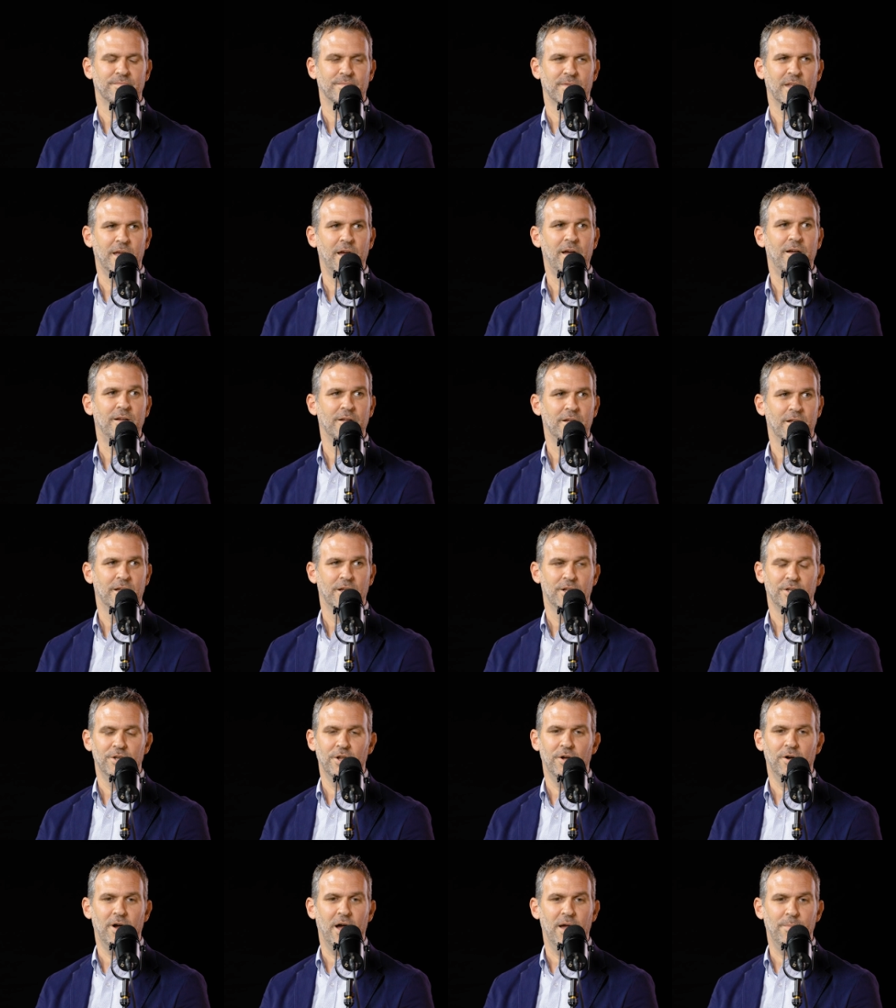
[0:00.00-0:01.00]
Yeah.
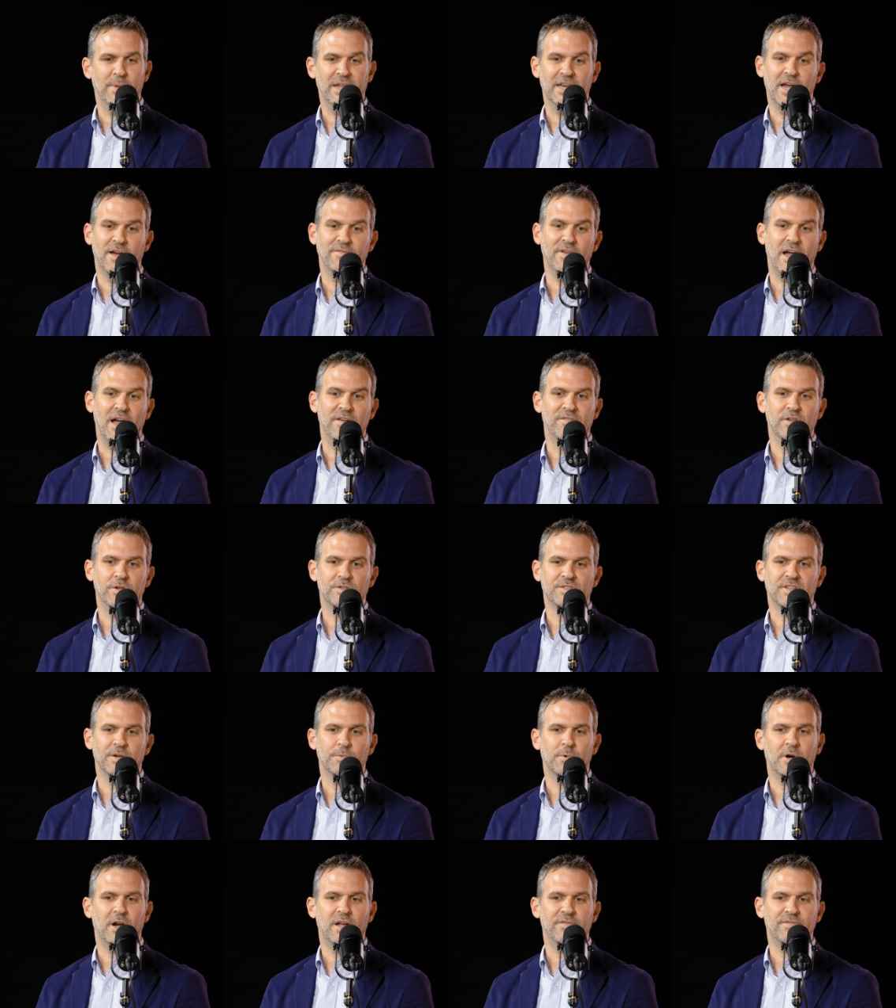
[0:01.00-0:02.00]
No, I mean, I've used it
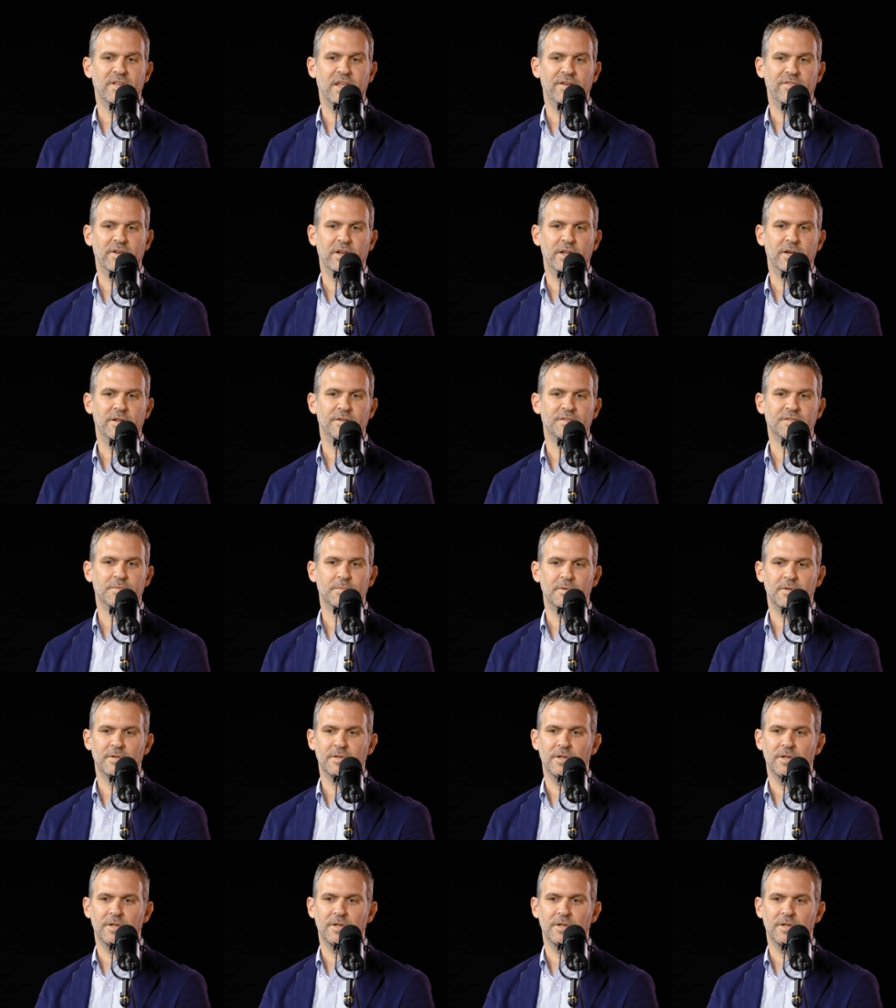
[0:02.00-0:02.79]
where I've given it